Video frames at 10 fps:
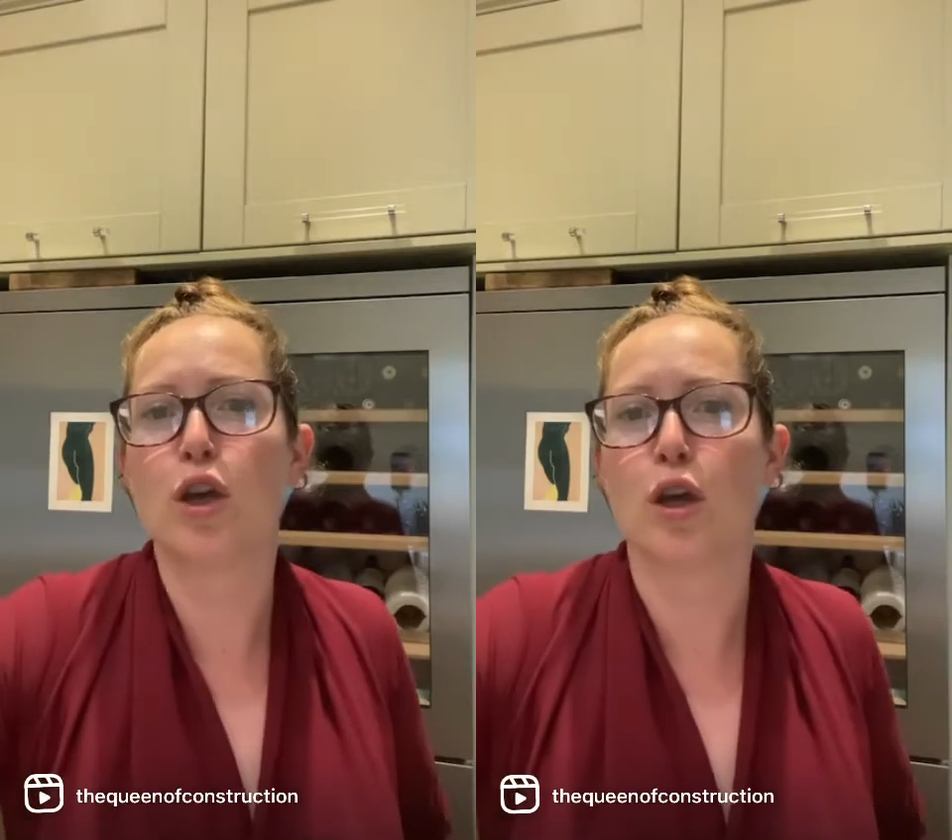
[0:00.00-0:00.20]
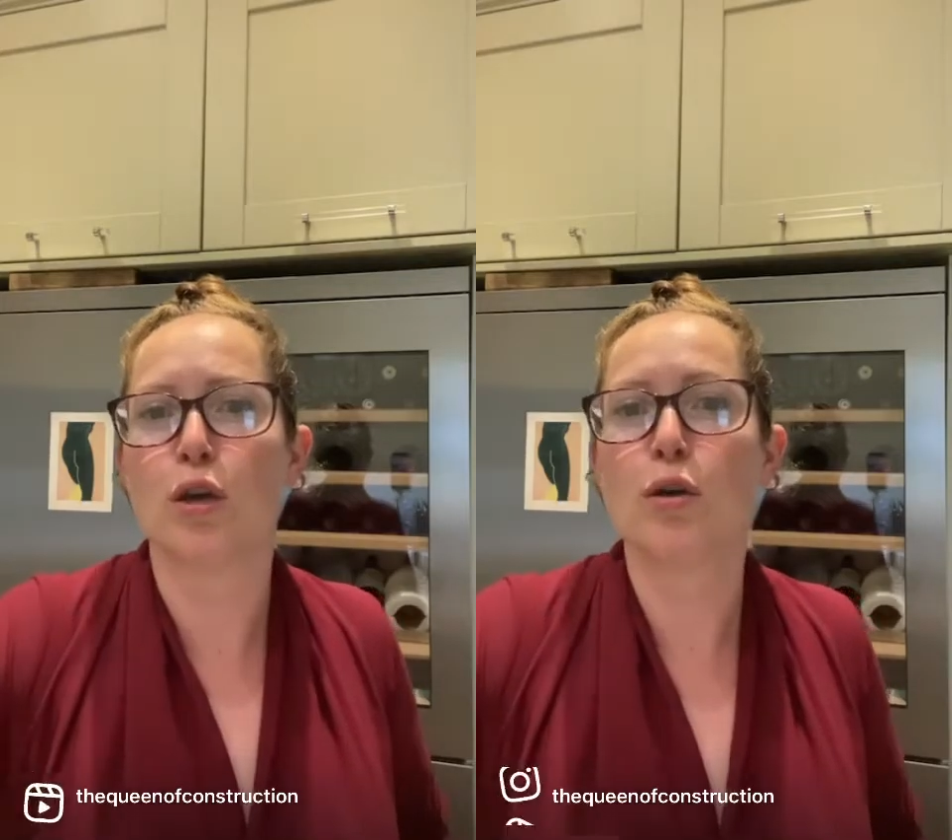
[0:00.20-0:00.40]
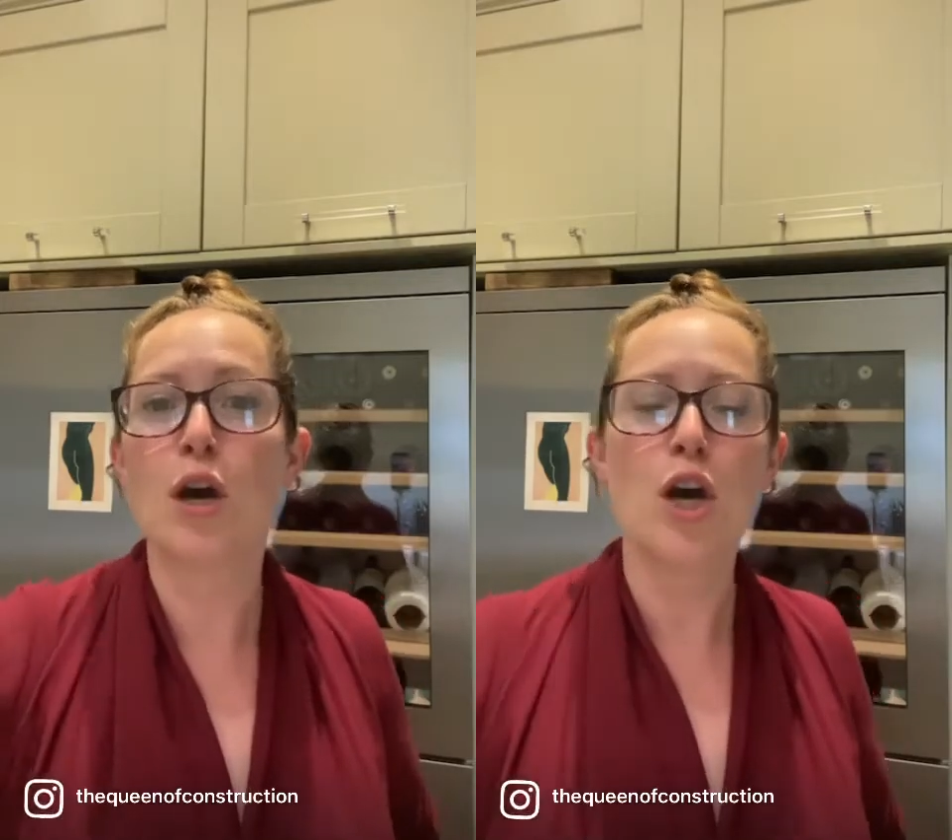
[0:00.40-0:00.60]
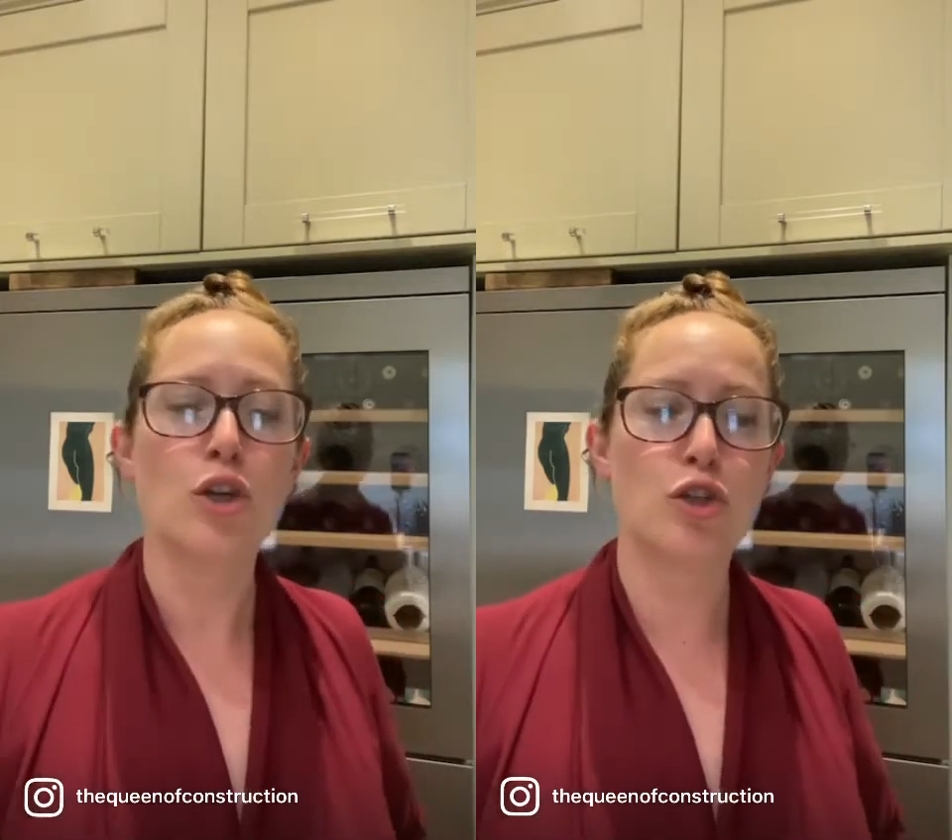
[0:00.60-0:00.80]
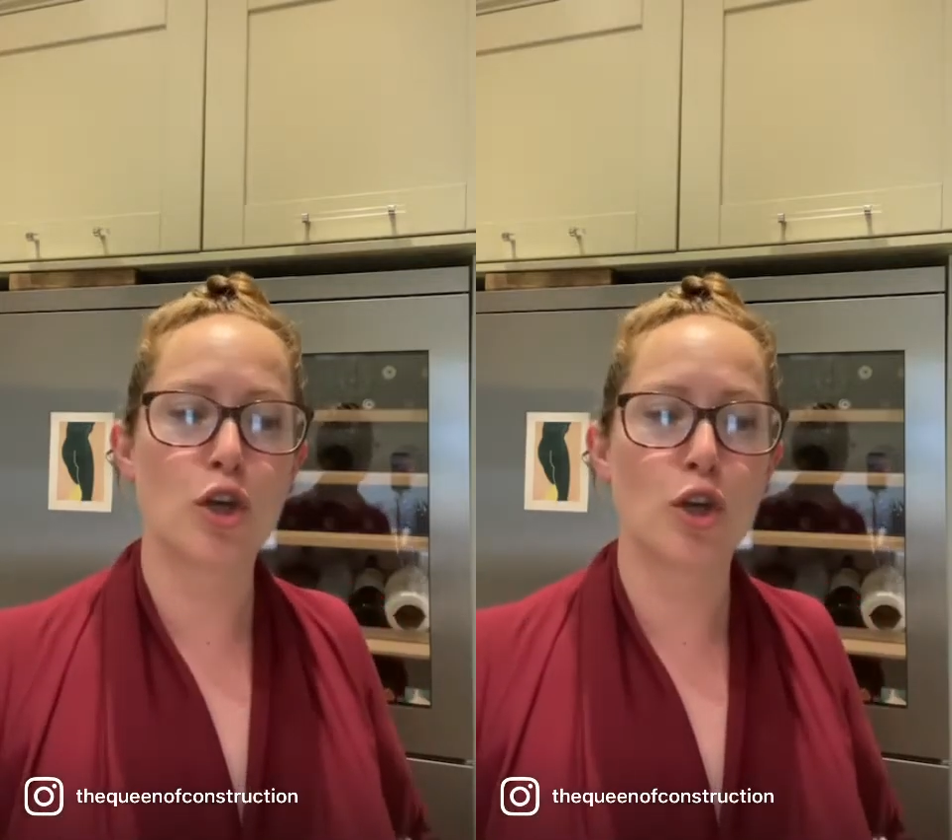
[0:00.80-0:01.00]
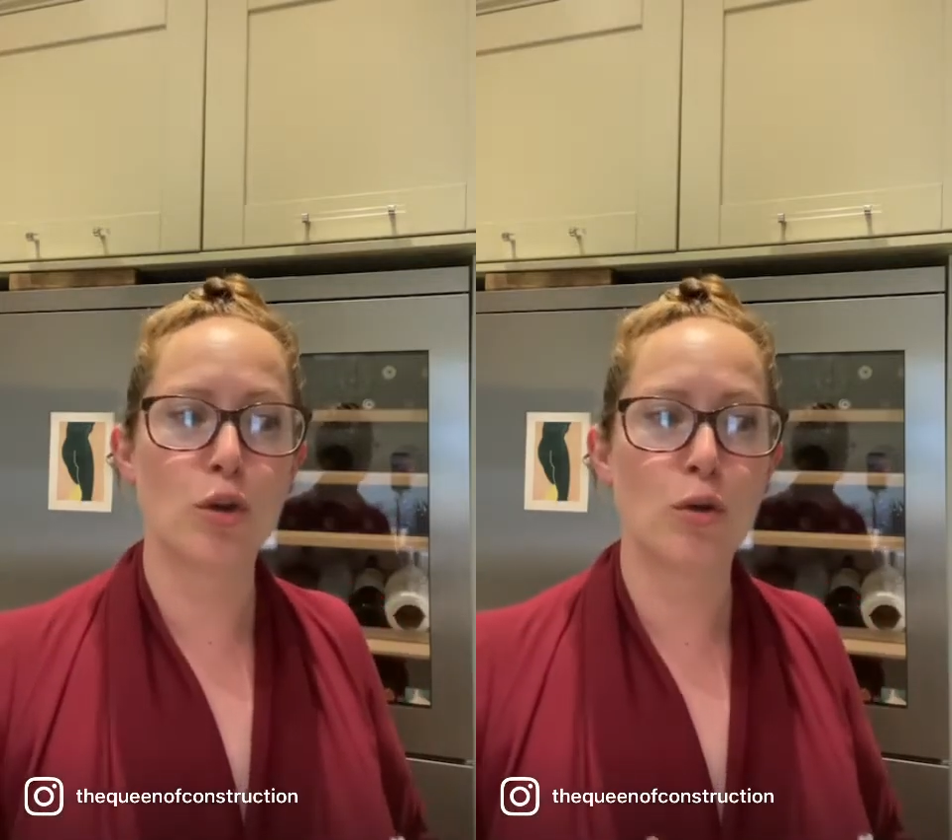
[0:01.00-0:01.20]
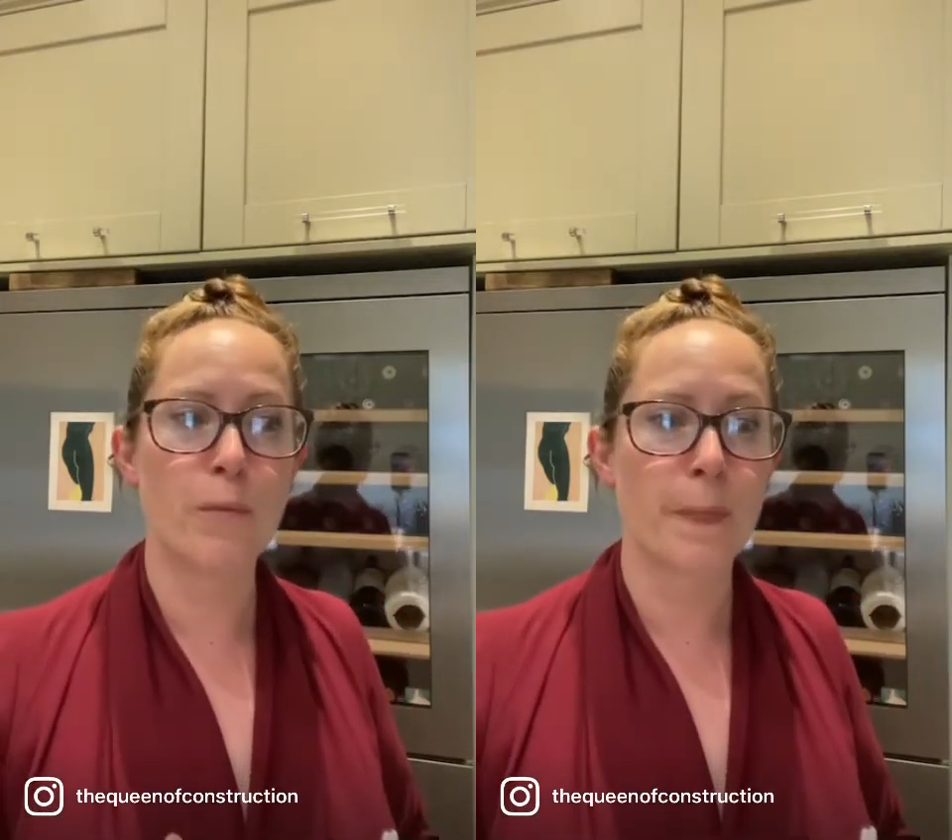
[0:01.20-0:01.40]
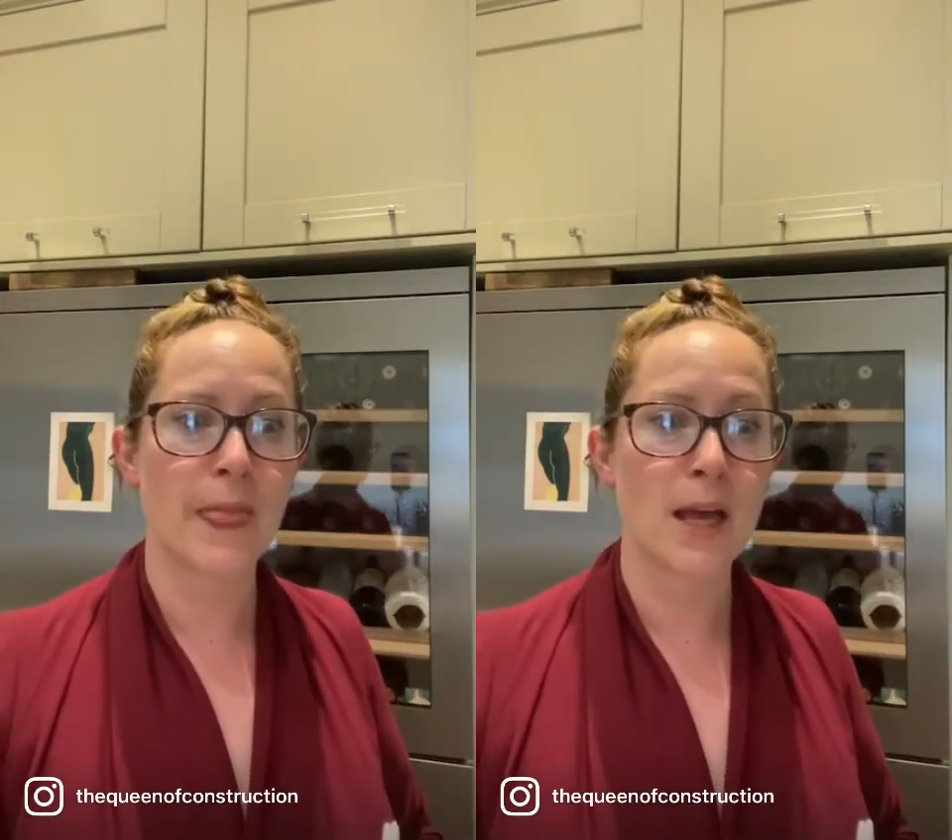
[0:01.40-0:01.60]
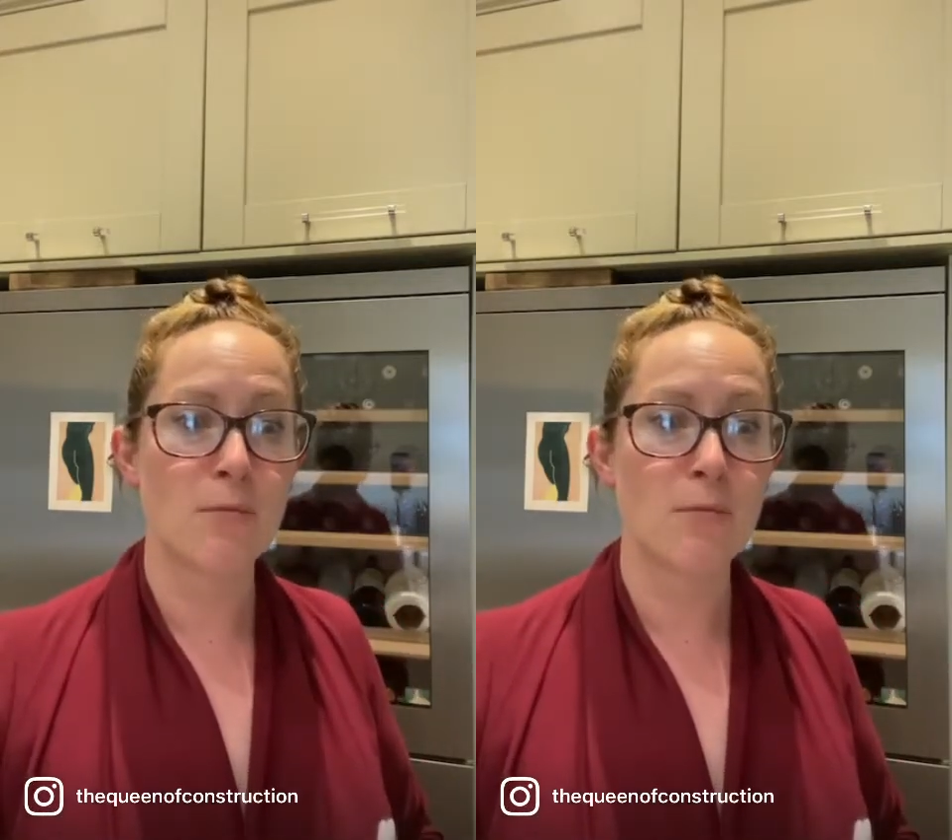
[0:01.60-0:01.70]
you to